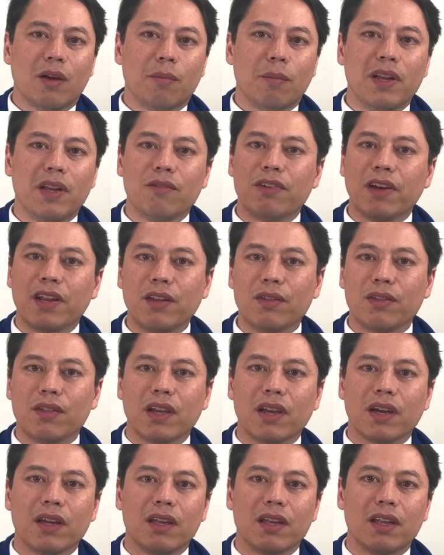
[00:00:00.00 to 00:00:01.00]
I mean, if
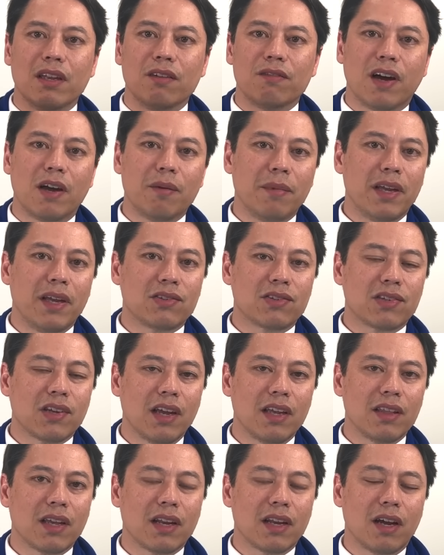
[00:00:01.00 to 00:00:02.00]
anything, if I may
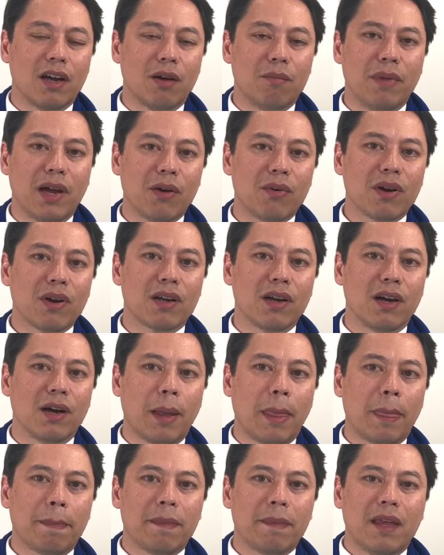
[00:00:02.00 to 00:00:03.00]
say that America,